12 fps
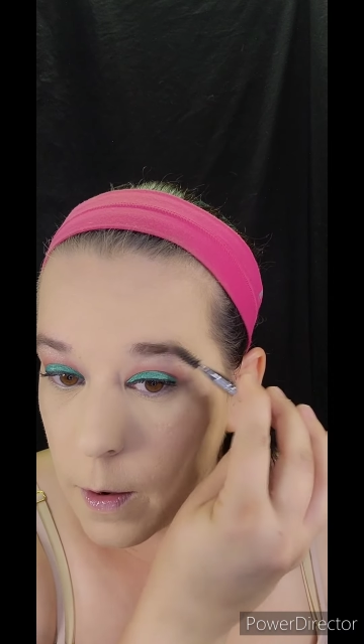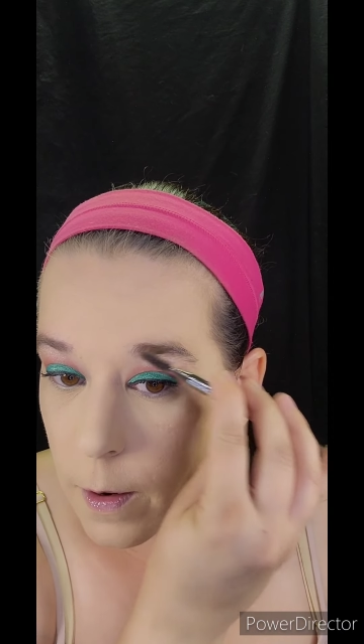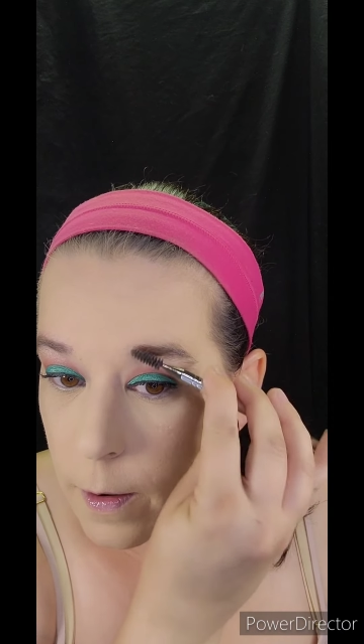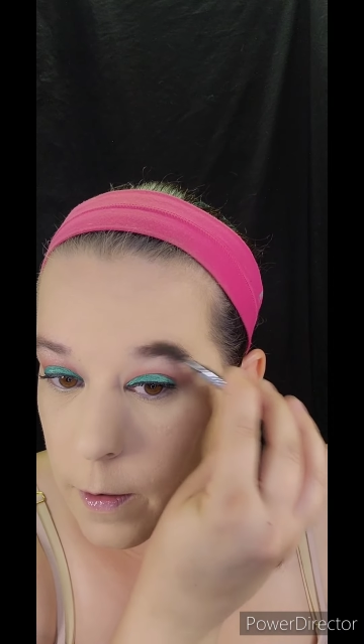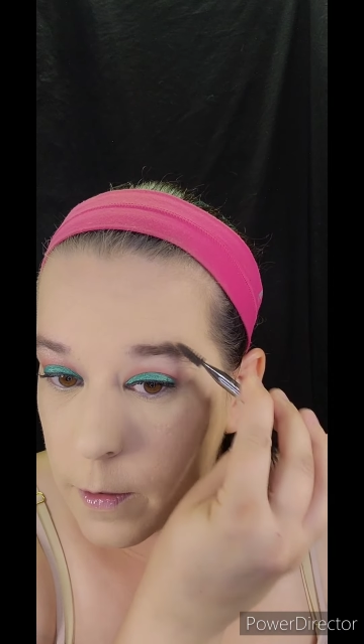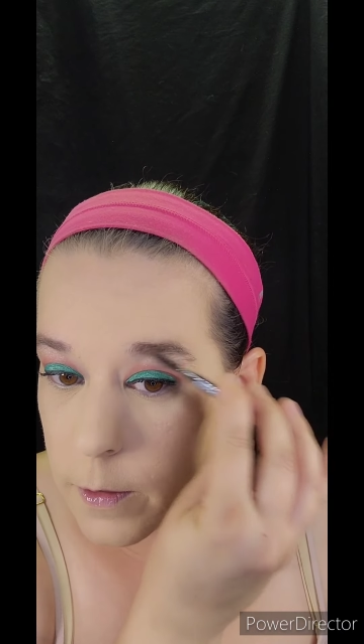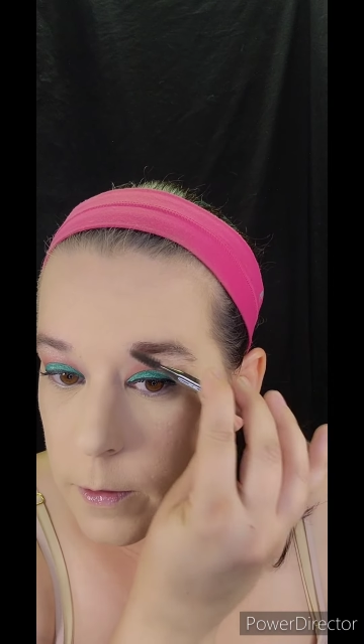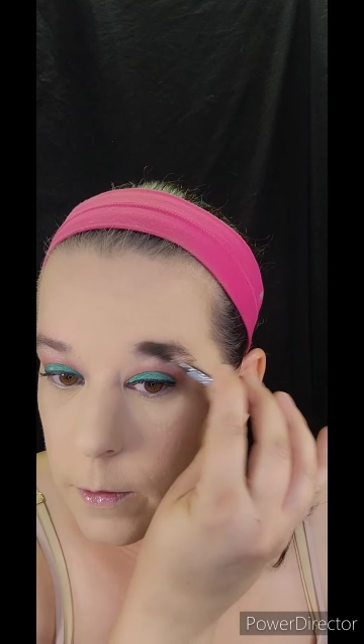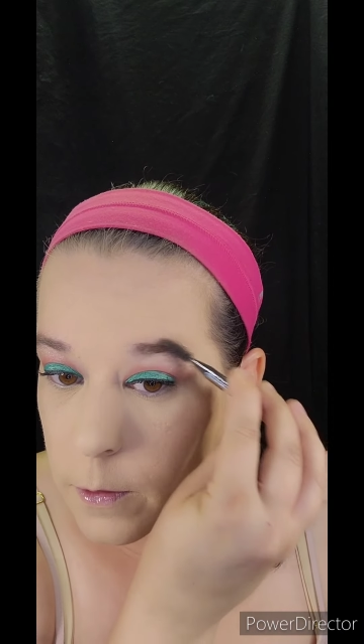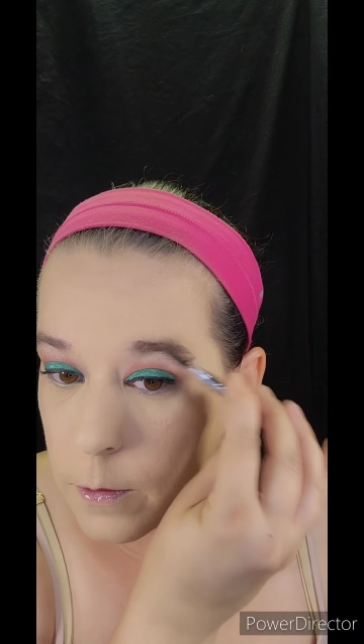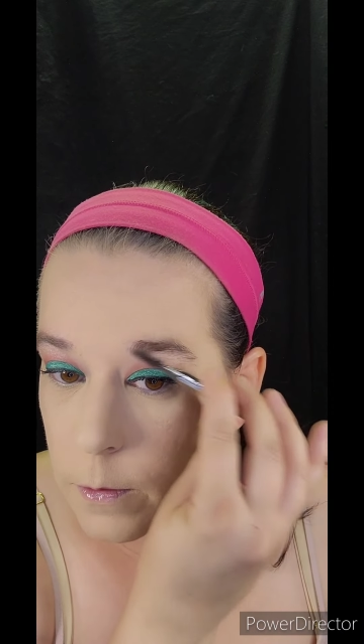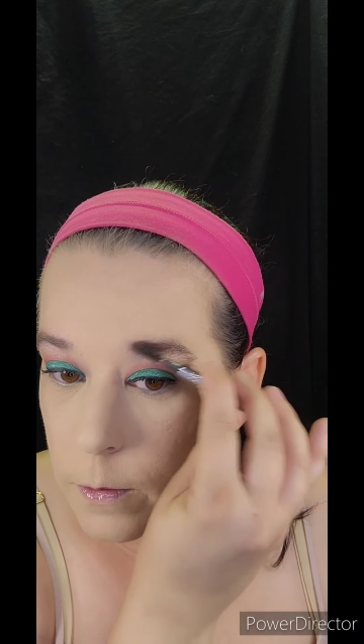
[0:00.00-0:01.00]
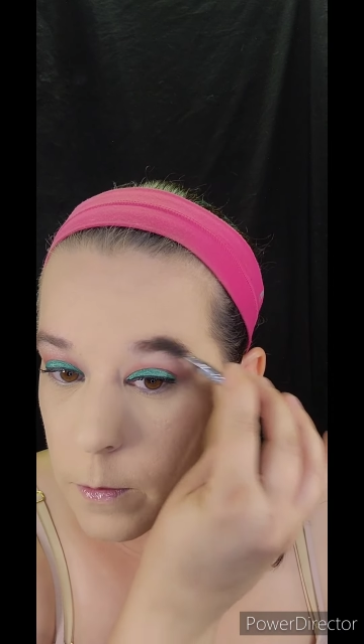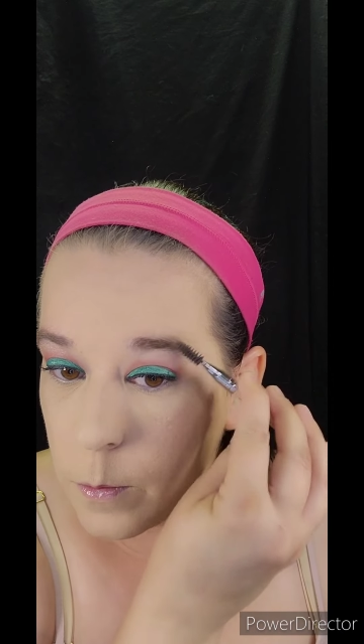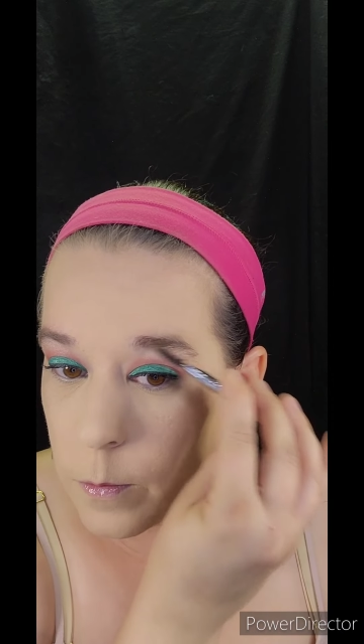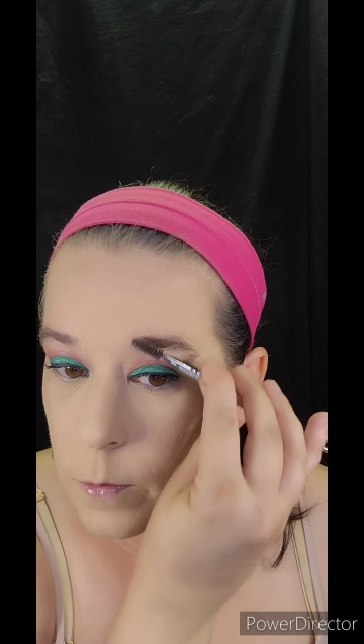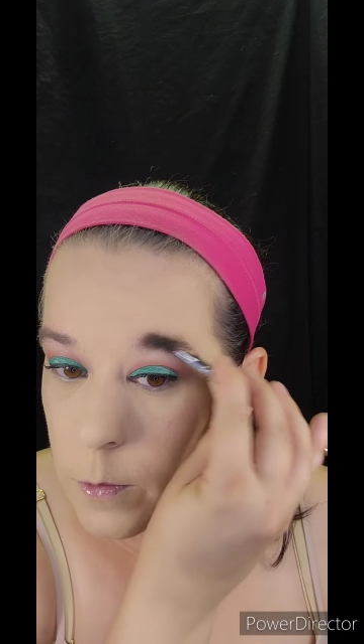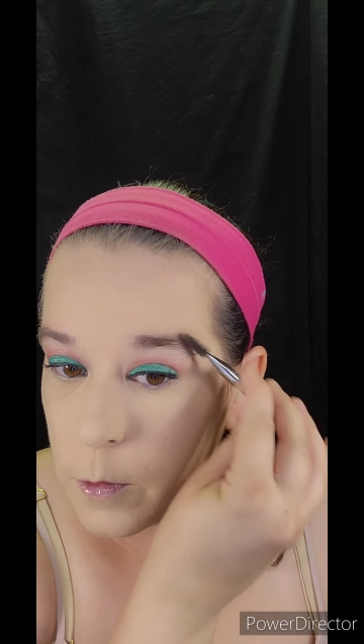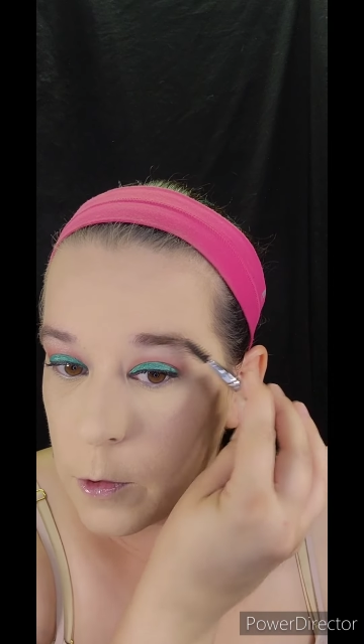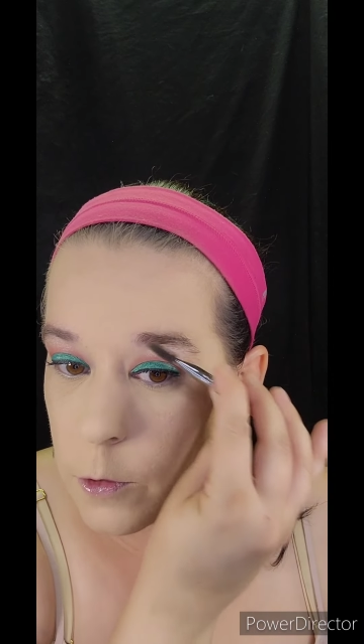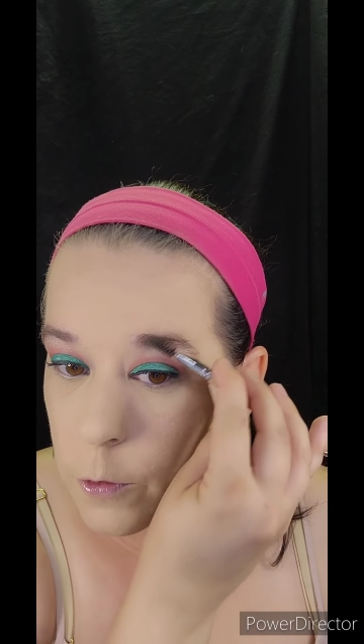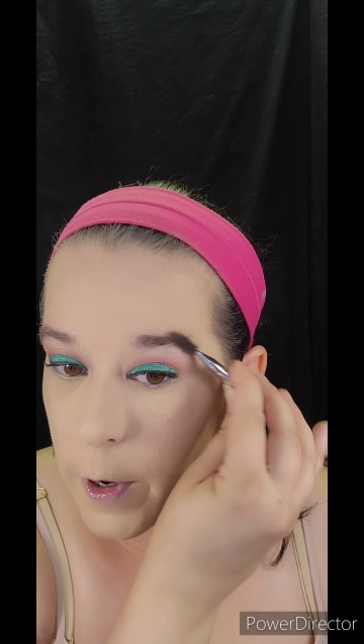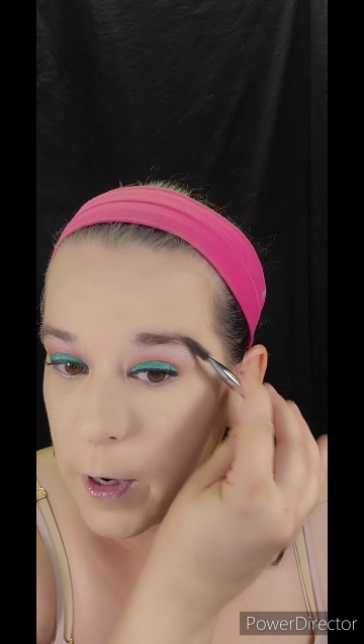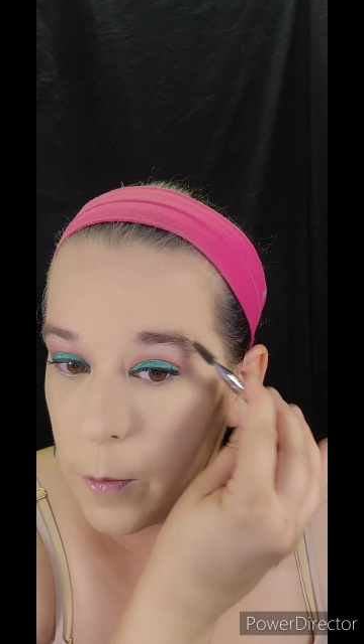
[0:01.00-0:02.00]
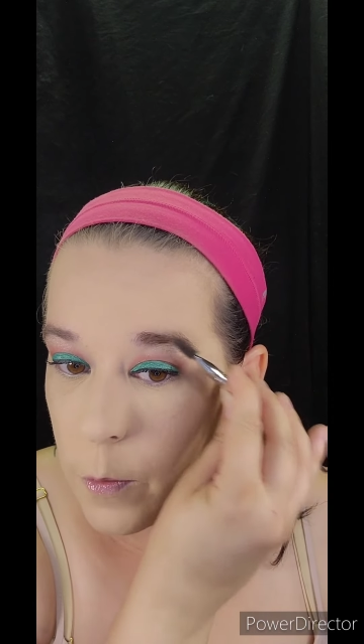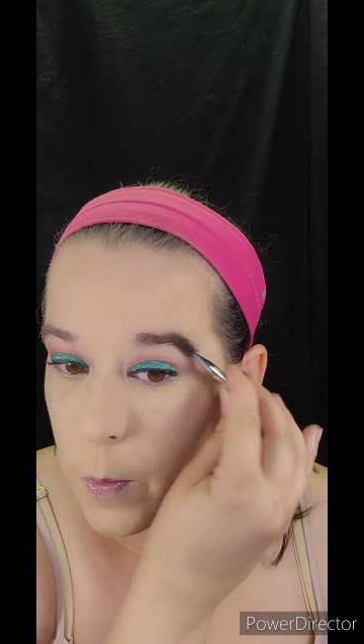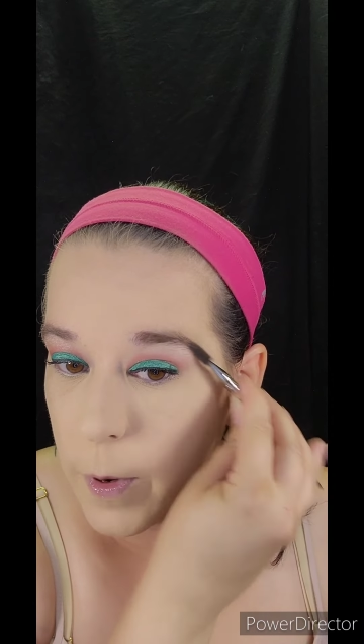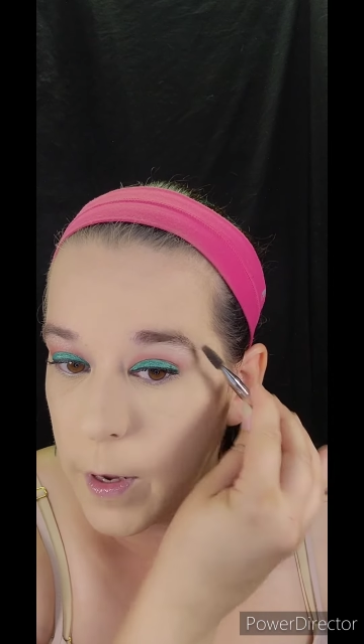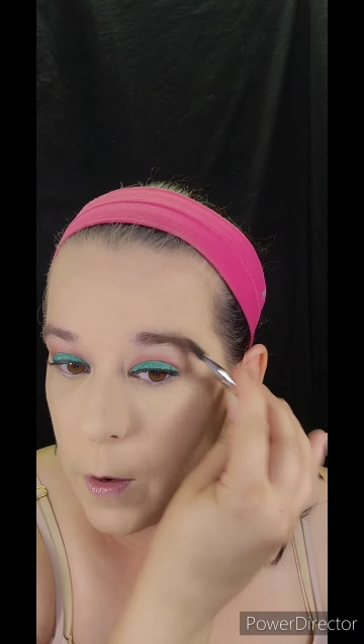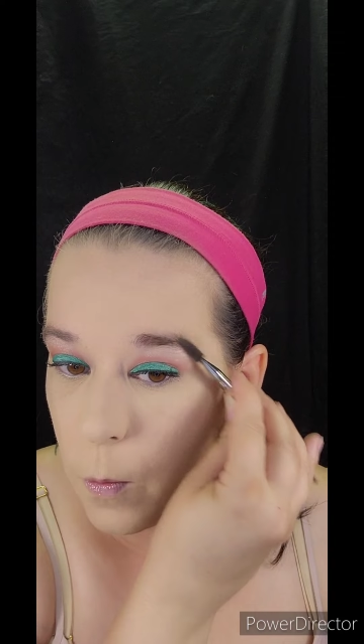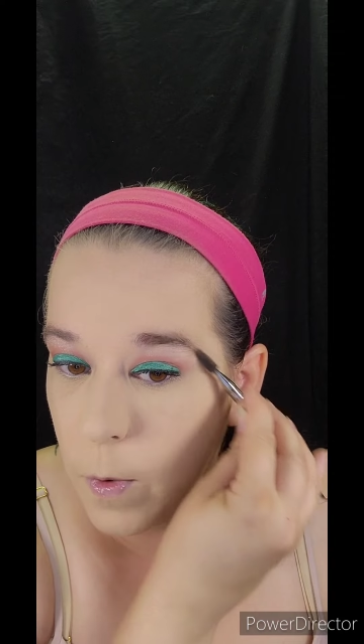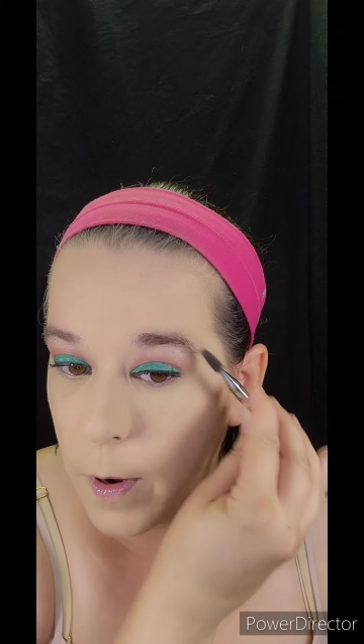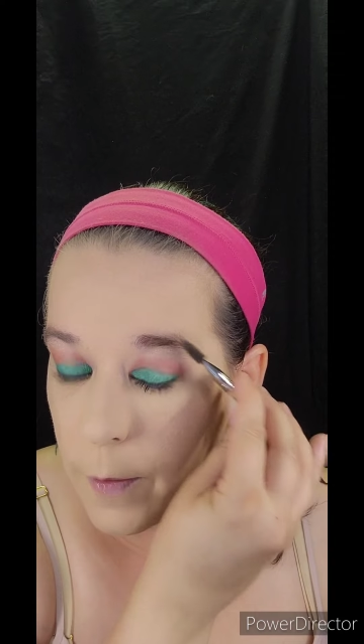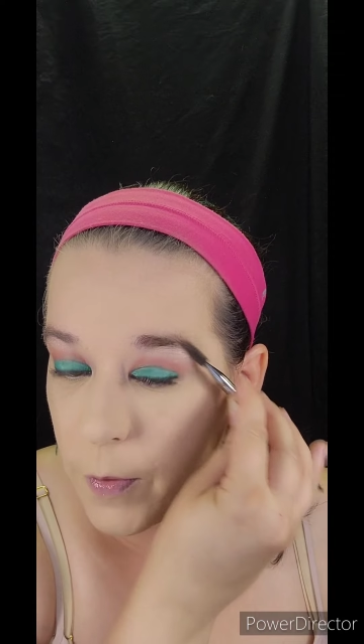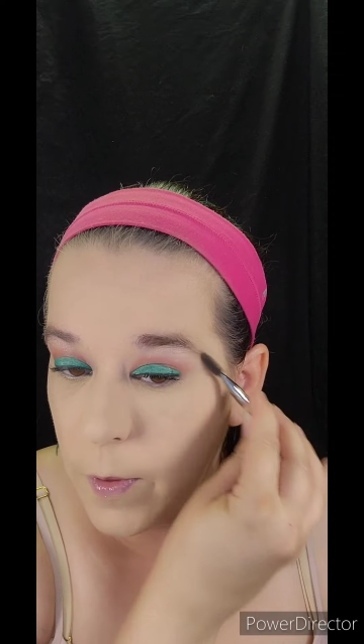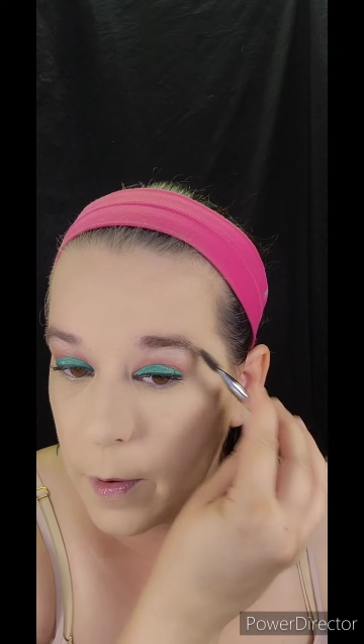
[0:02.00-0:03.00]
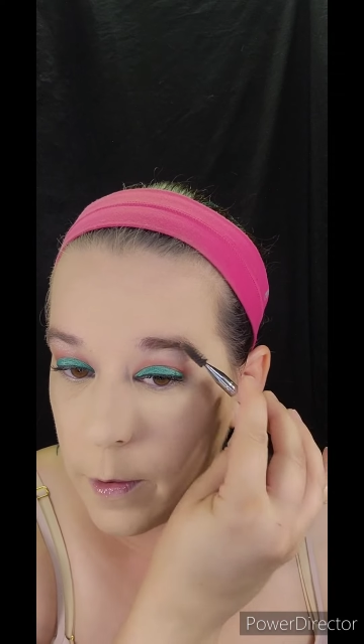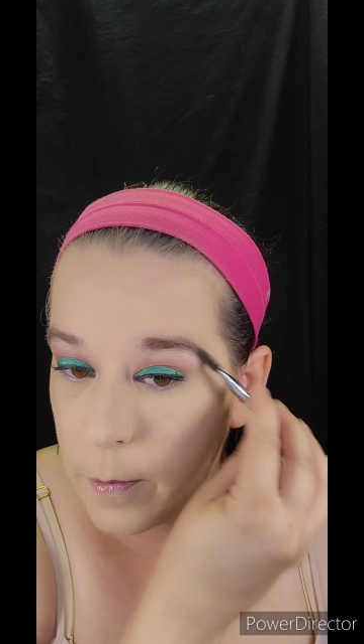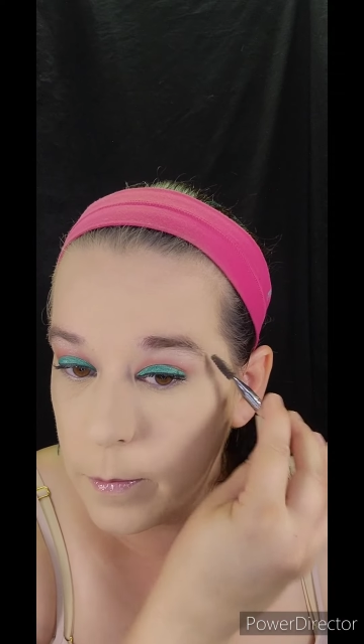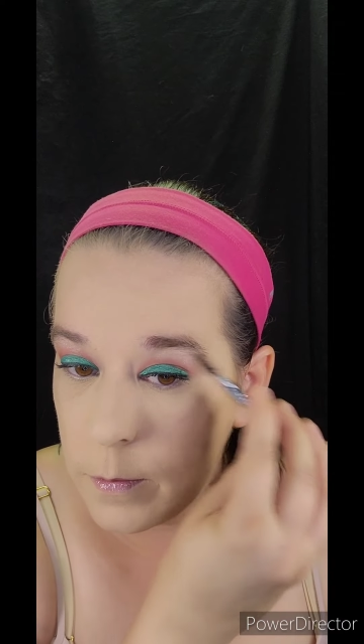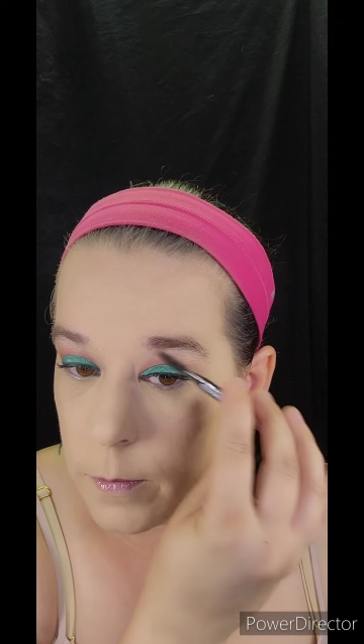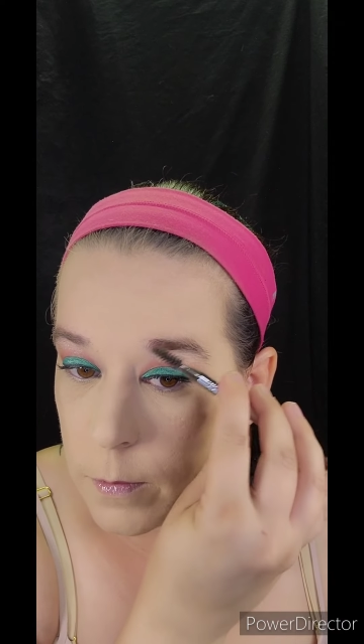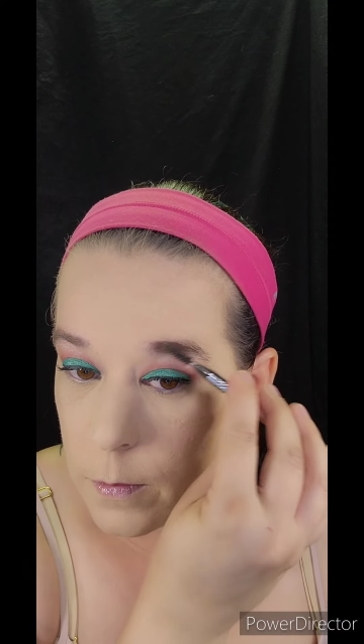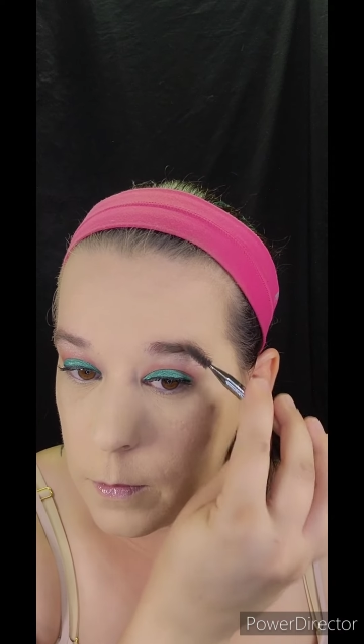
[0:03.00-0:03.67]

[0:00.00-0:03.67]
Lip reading: kind of straighten them the way you want them.